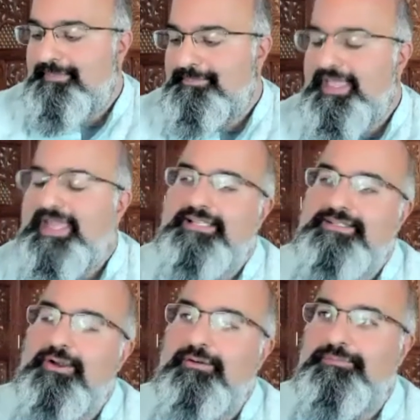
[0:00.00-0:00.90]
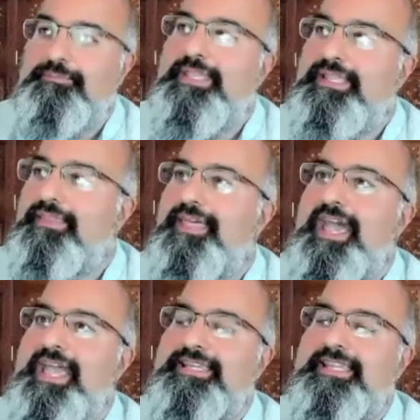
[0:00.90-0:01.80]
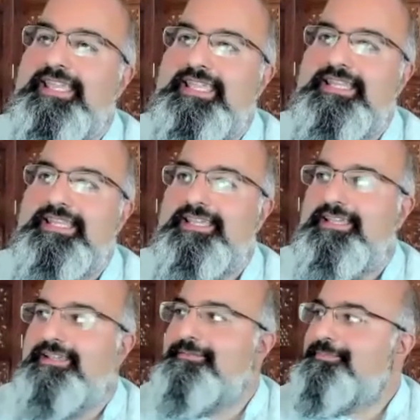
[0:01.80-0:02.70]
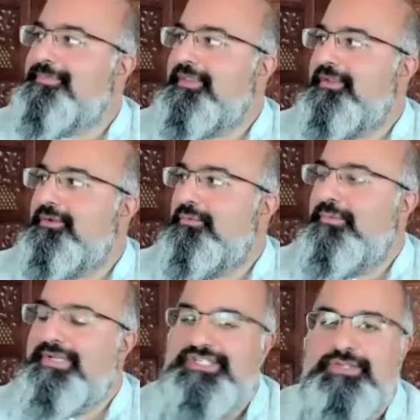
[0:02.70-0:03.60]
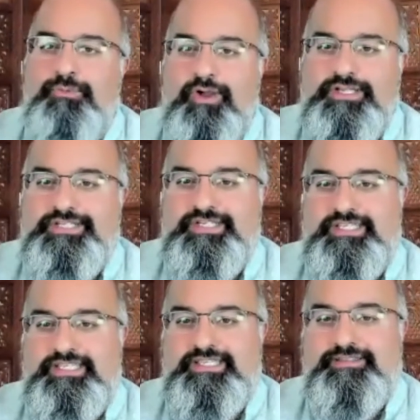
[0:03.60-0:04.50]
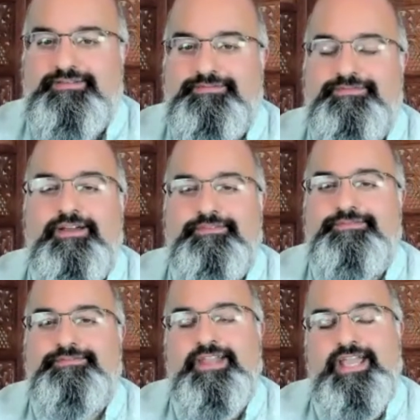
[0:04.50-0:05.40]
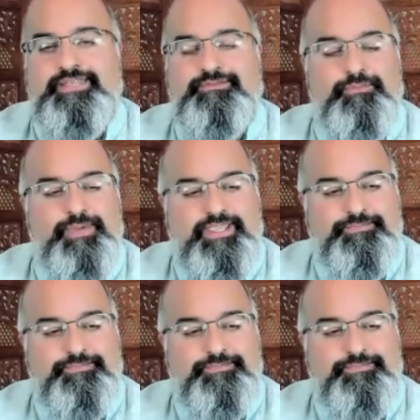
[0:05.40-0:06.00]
And I don't mean that in a wishy-washy fluff kind of a way.